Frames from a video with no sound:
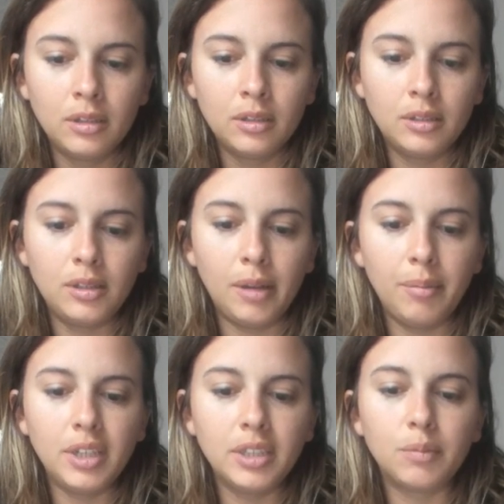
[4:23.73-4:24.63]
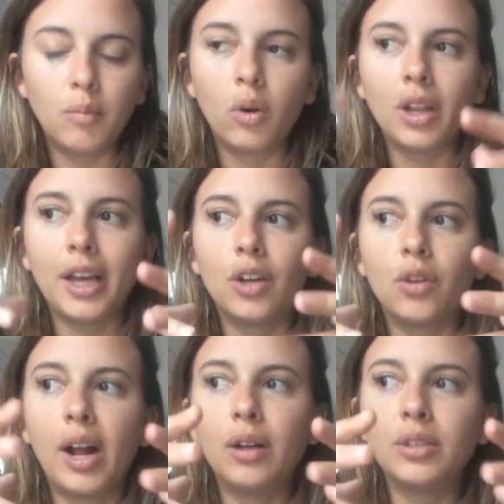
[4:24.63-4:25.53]
Somebody's more like
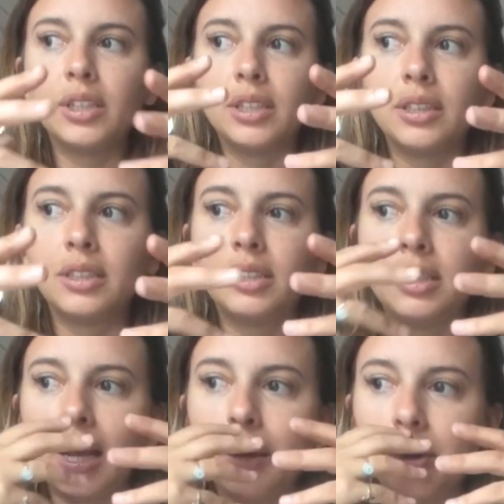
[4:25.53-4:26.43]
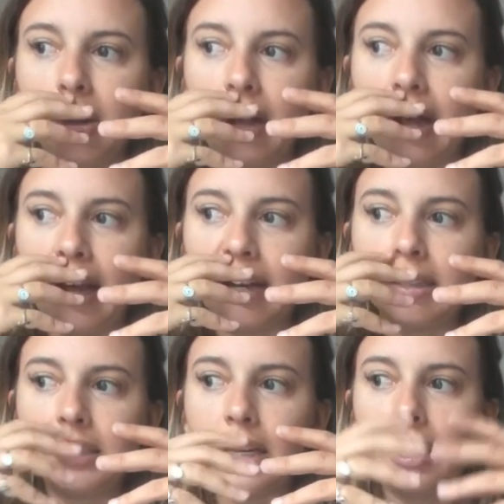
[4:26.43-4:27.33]
grounded and stable
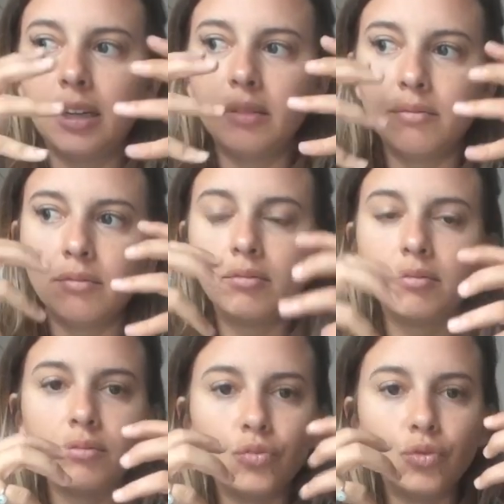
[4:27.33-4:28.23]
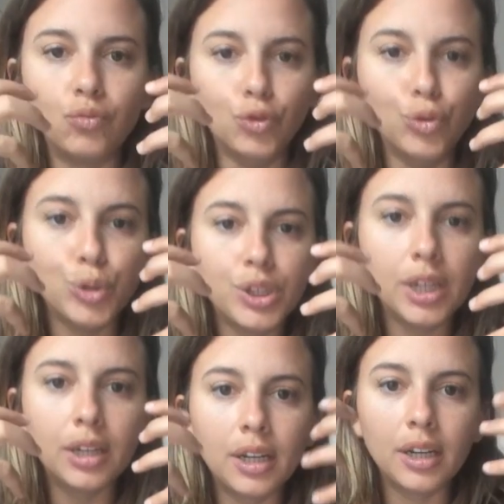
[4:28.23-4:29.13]
and
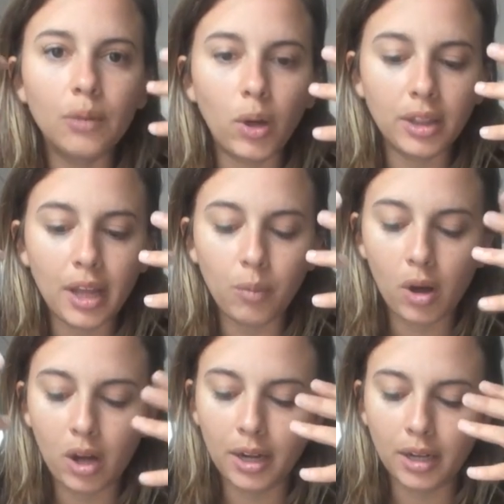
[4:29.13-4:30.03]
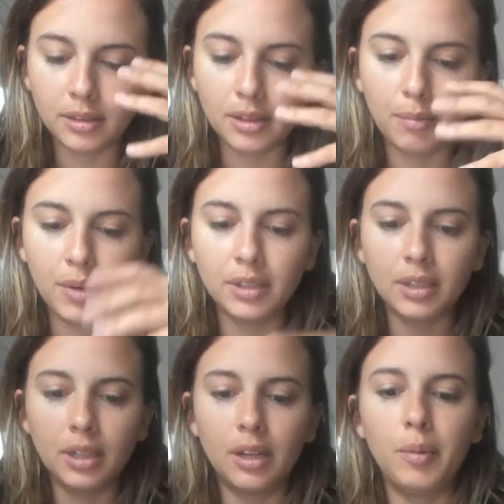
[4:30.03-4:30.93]
rooted in what they want, and somebody's a
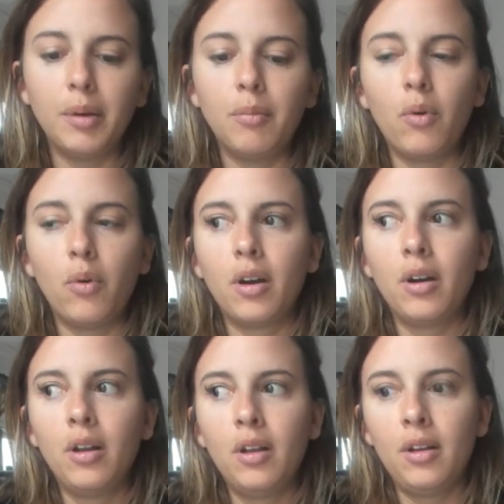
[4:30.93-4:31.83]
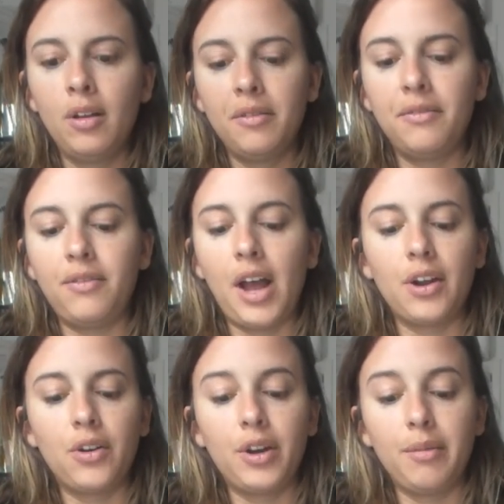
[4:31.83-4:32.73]
little bit more
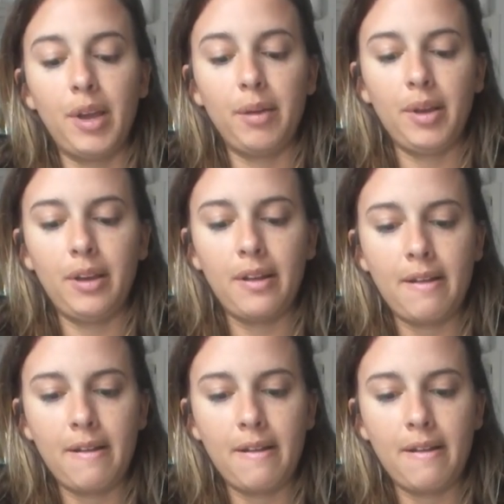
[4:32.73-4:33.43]
fiery, maybe.